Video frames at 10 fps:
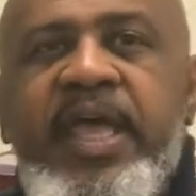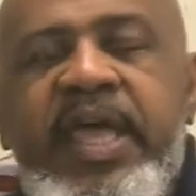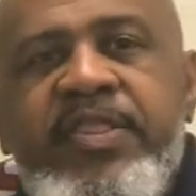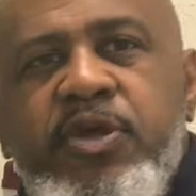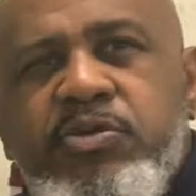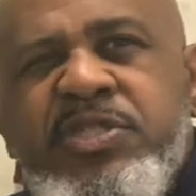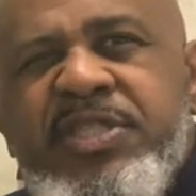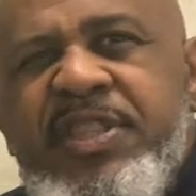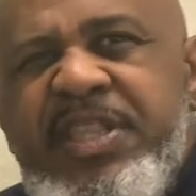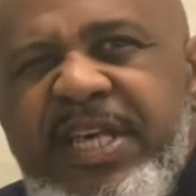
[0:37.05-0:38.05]
And
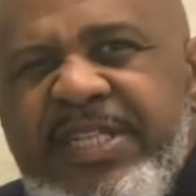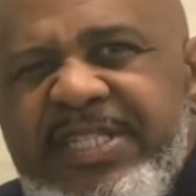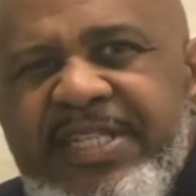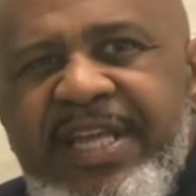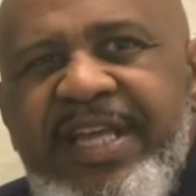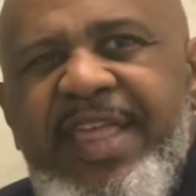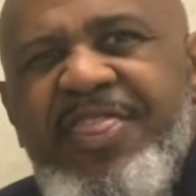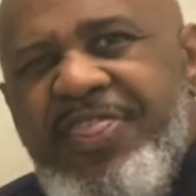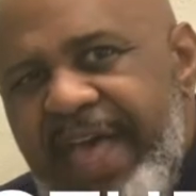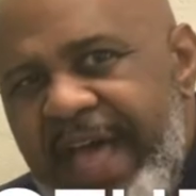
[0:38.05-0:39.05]
those this
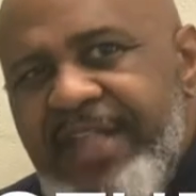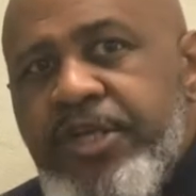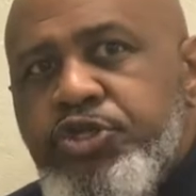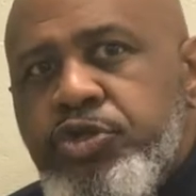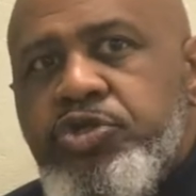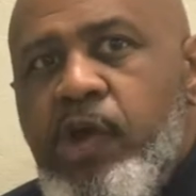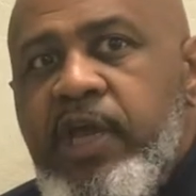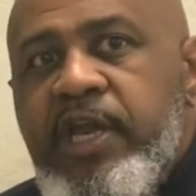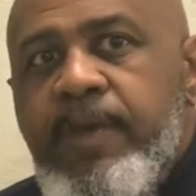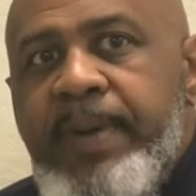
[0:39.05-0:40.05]
and that you're
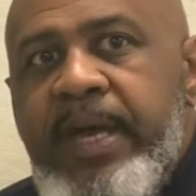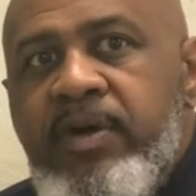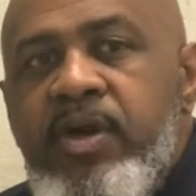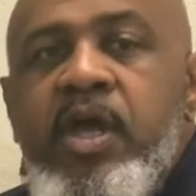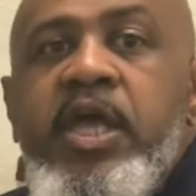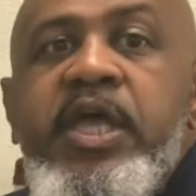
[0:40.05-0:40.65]
talking about